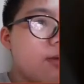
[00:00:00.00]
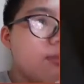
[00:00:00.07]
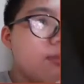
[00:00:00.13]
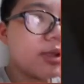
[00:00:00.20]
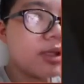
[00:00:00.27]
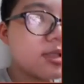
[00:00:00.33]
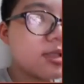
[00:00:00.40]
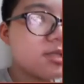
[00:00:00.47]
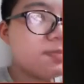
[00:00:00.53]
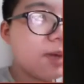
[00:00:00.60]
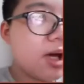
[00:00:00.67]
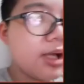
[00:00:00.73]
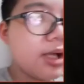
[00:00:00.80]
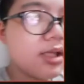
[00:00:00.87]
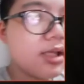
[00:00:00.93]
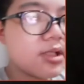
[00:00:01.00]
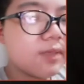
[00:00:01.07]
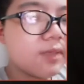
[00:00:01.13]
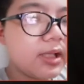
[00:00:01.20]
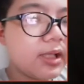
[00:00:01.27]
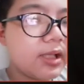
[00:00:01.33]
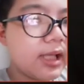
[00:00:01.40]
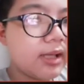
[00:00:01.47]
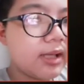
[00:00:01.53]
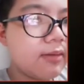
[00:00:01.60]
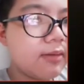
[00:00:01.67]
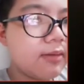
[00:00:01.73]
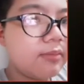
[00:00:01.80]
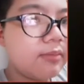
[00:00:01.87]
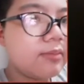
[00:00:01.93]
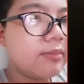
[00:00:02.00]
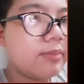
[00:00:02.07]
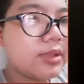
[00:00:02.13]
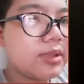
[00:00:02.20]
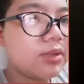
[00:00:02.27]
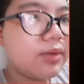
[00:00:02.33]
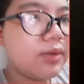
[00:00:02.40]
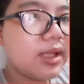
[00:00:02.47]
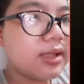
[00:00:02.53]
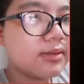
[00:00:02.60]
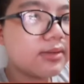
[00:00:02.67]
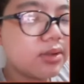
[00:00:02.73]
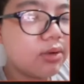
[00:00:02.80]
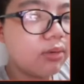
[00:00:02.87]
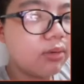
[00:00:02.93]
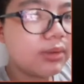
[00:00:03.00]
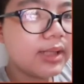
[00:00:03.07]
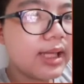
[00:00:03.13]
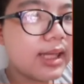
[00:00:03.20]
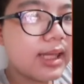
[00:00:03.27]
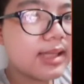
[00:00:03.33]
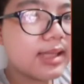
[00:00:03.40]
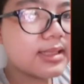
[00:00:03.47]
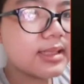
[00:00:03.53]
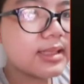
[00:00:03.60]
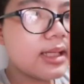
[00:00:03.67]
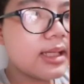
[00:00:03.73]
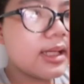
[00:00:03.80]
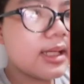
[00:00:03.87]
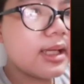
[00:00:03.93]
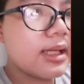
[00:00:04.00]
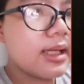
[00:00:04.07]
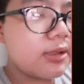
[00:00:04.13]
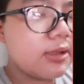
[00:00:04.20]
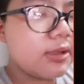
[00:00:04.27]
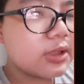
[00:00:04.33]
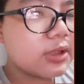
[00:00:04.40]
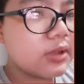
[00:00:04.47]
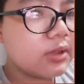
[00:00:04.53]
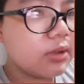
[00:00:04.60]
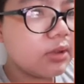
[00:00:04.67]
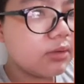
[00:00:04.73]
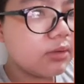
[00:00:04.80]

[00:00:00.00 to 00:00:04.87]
when you spawn like between those gold things. You just go